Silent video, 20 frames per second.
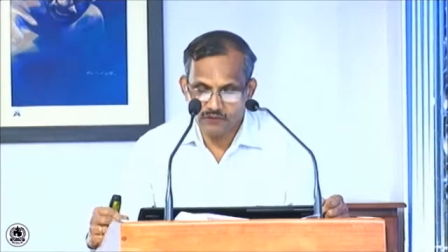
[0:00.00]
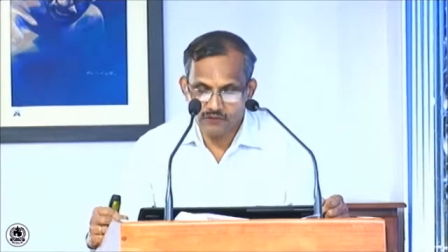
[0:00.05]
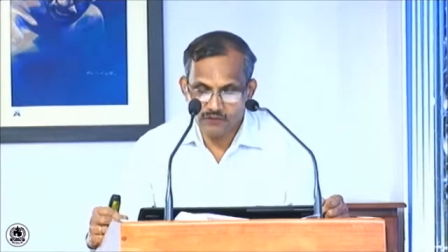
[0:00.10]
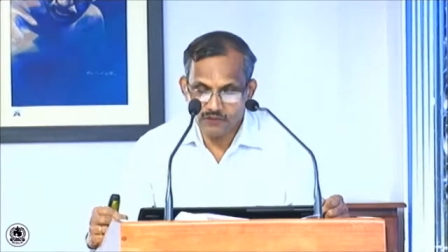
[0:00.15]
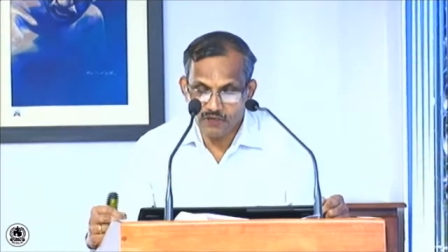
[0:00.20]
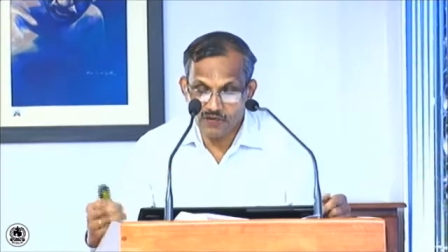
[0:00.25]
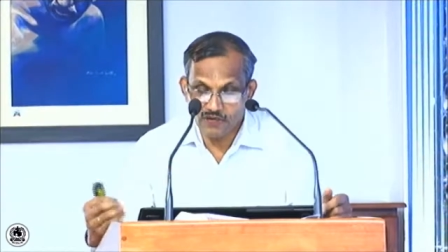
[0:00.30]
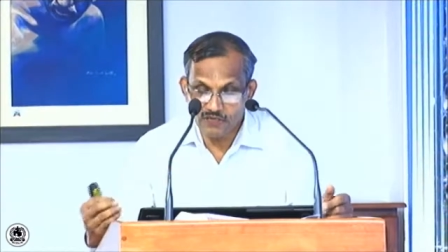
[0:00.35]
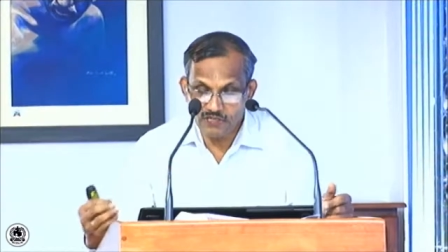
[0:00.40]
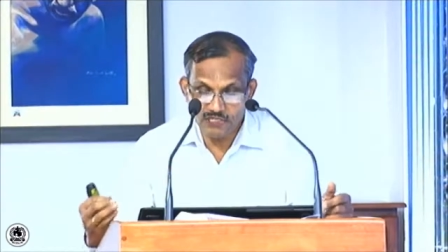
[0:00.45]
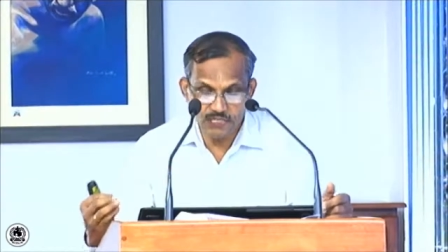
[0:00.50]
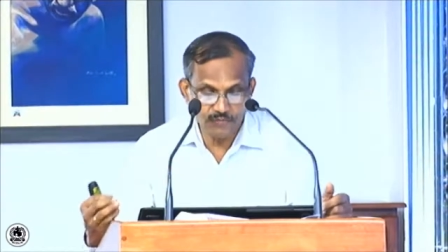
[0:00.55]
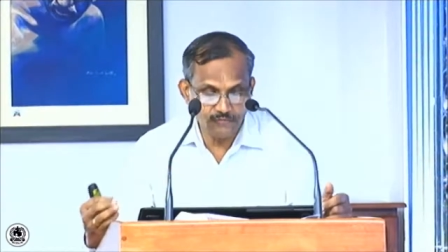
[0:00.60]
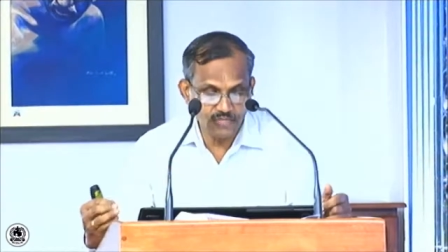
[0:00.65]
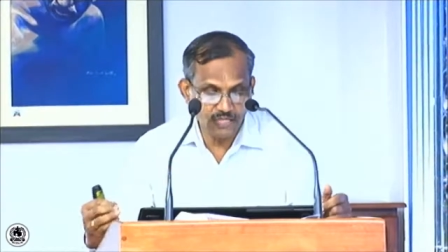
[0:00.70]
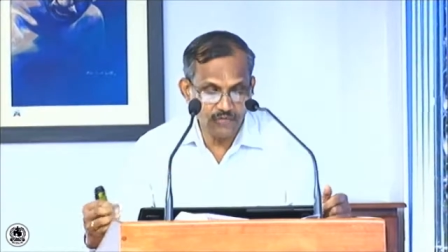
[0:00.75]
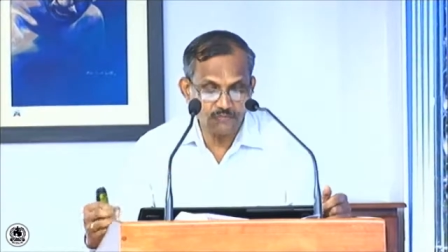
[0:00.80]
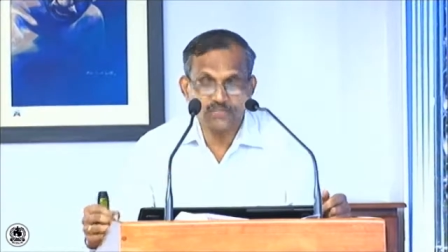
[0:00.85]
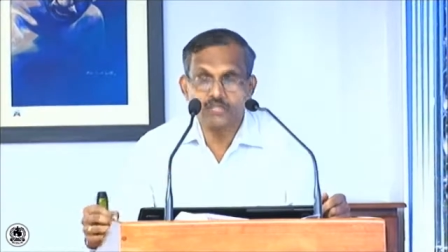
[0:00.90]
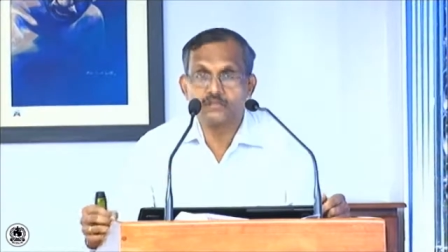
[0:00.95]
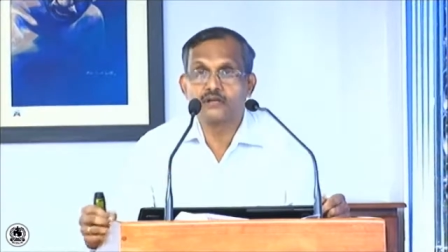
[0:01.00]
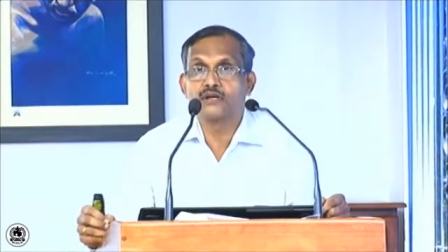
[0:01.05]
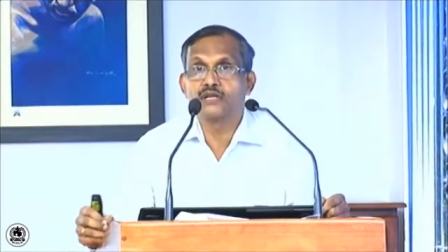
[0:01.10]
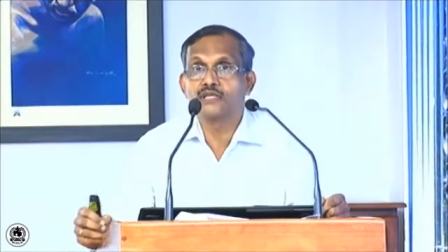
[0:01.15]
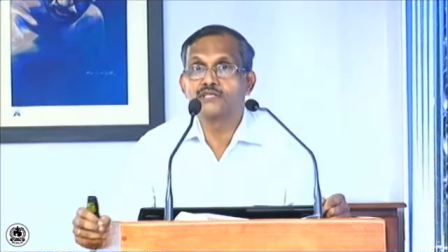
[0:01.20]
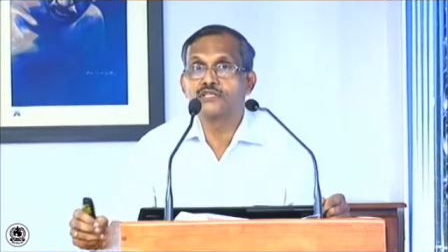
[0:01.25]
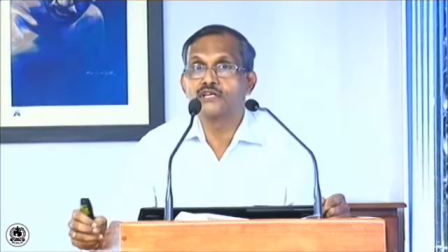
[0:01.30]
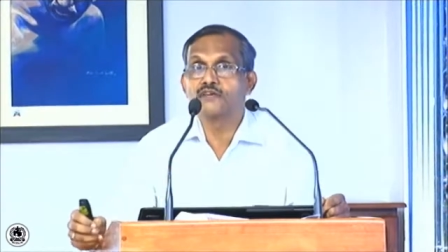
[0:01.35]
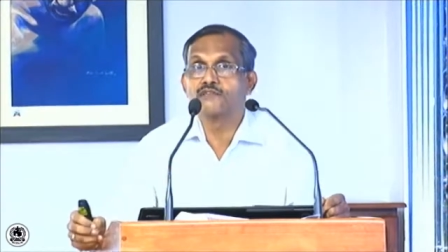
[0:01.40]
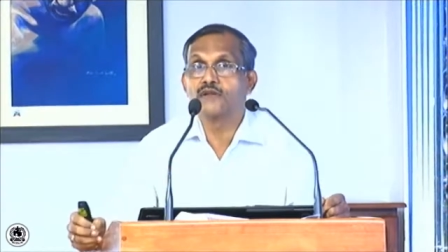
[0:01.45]
concept and
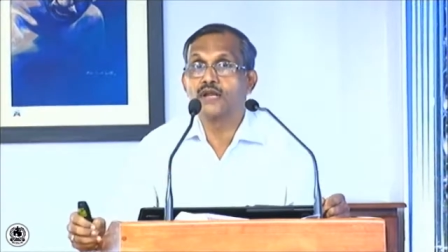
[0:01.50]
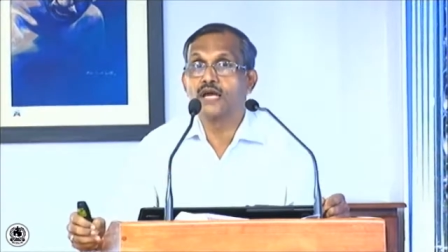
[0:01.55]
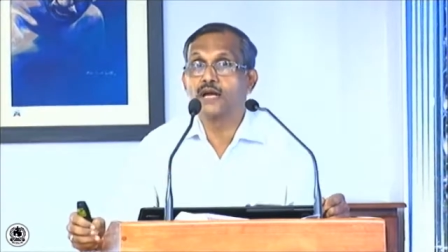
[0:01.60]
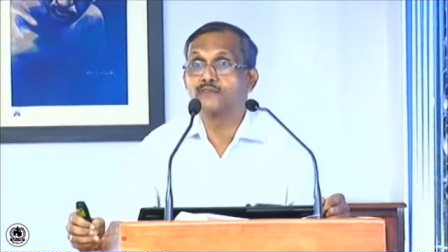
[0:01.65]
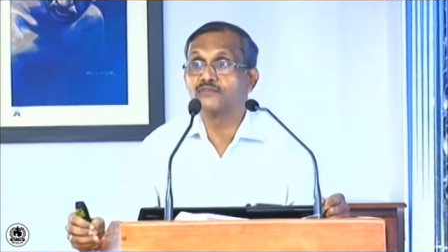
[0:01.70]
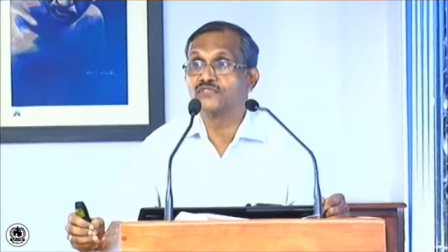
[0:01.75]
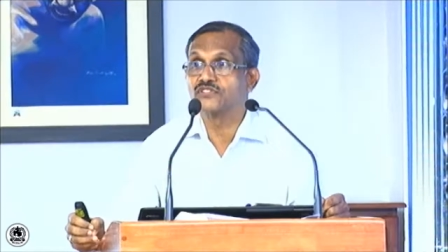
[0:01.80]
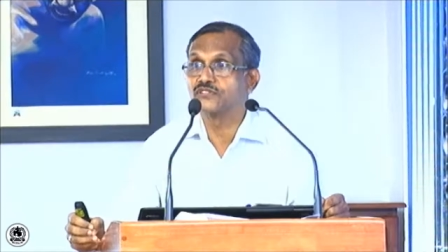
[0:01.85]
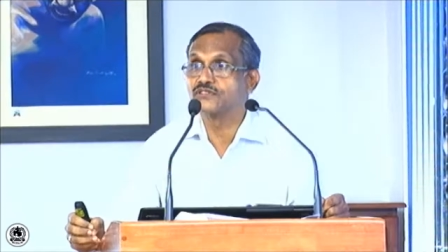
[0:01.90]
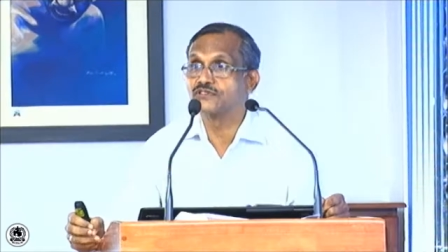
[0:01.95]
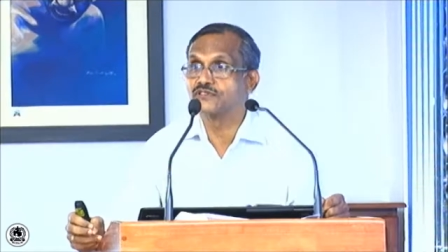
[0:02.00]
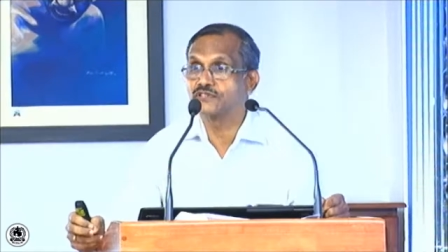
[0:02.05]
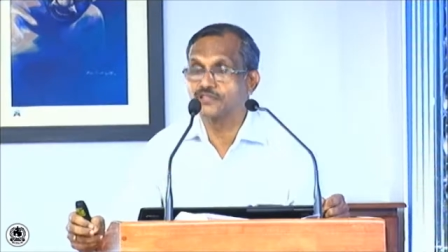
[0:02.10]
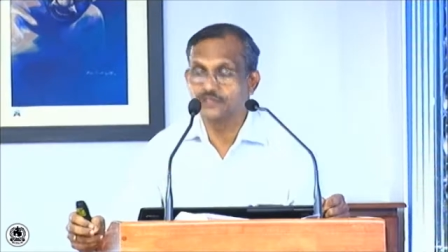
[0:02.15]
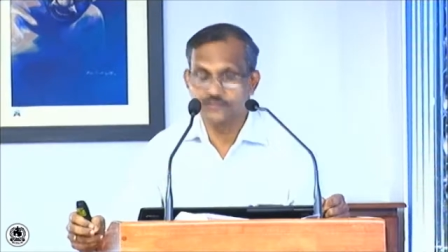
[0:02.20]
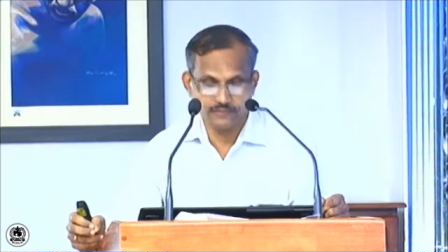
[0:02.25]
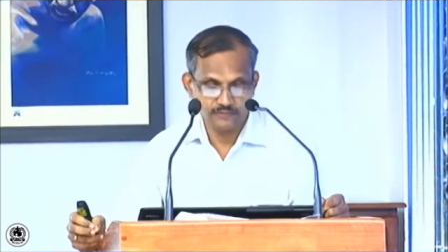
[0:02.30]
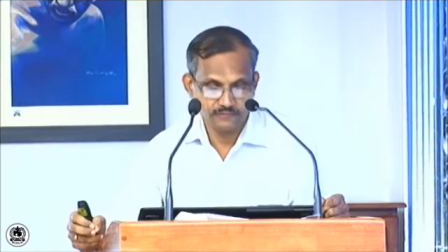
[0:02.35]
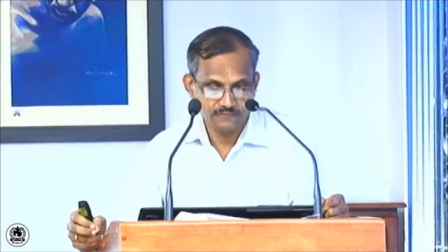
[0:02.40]
methodology of LAB CC.